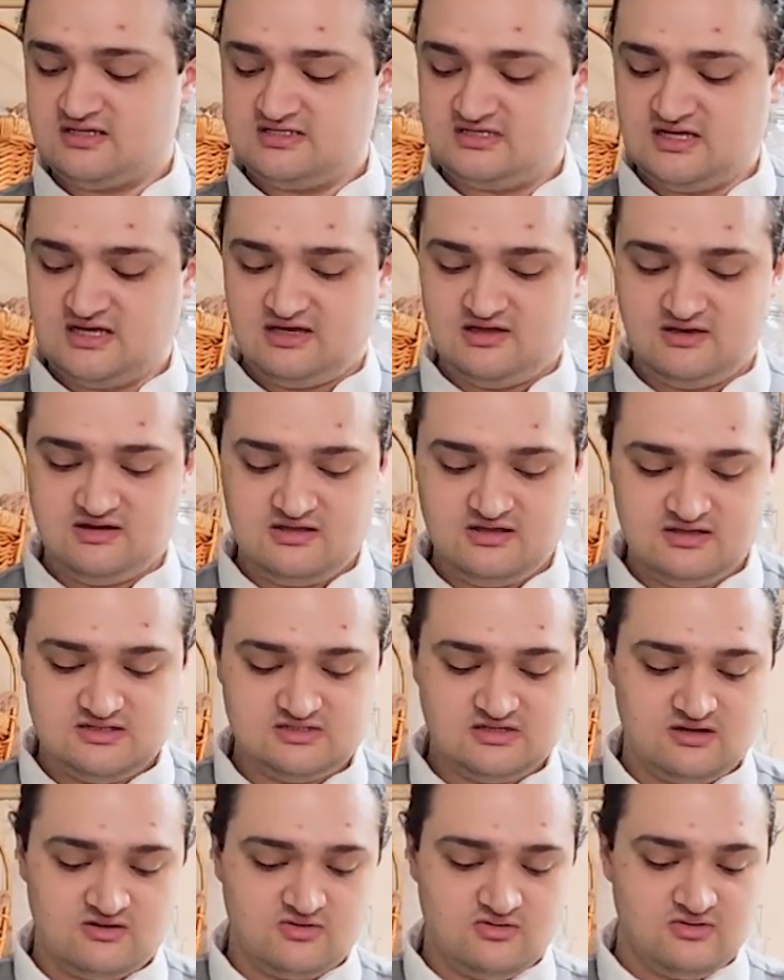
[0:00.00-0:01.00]
I said, it's
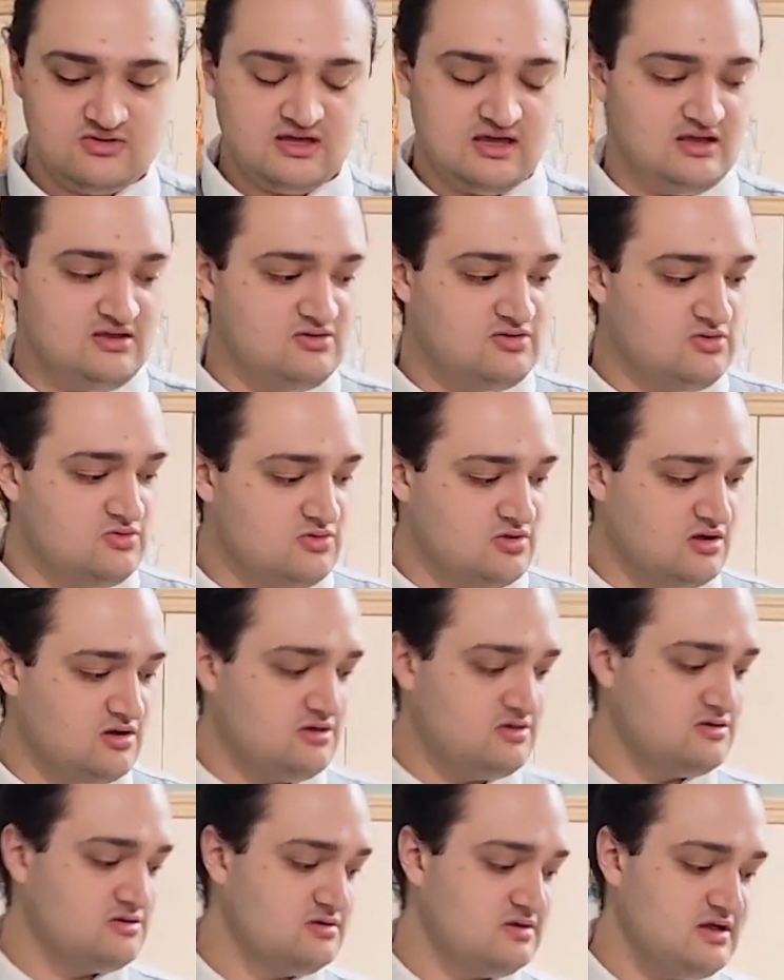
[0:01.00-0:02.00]
not going to take too
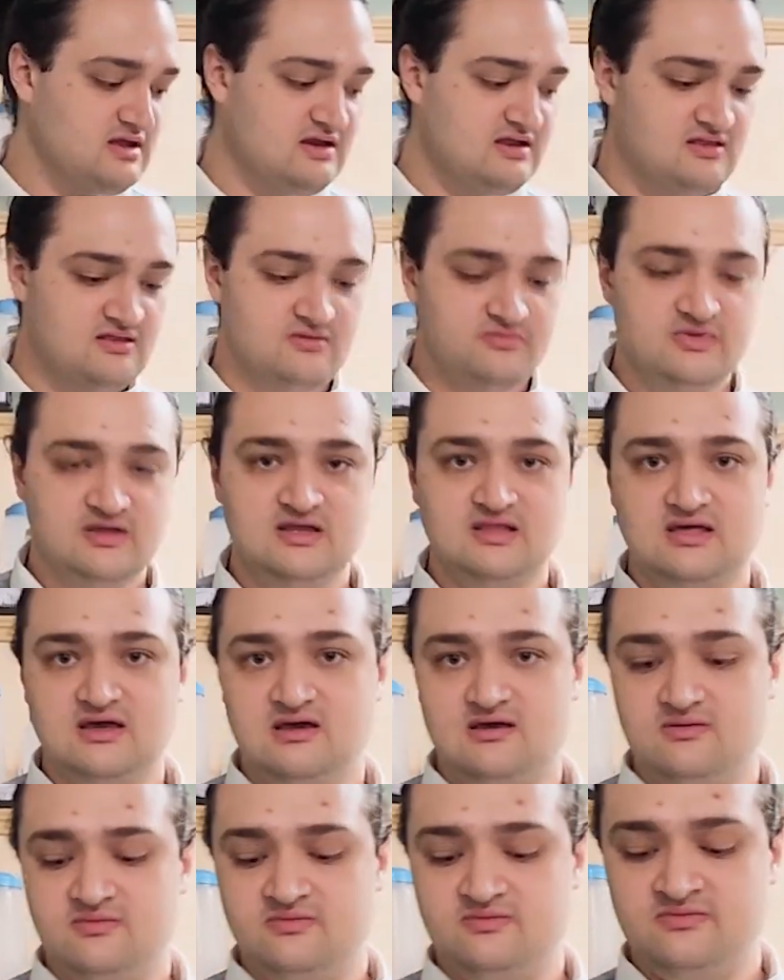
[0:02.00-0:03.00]
long. And in the
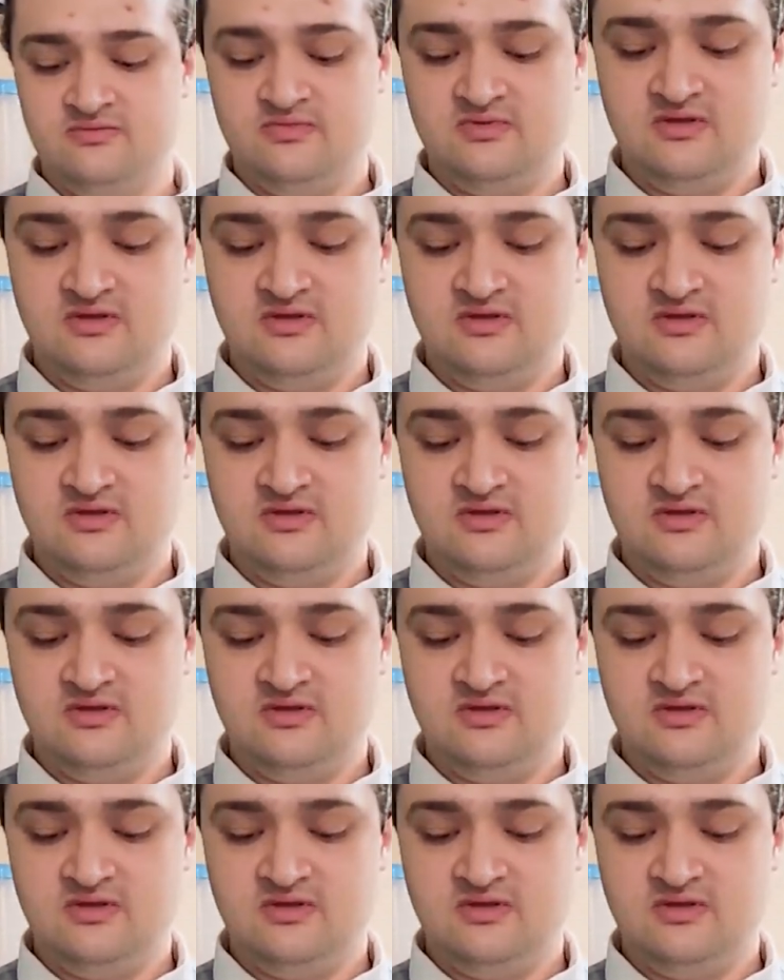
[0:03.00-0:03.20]
meantime,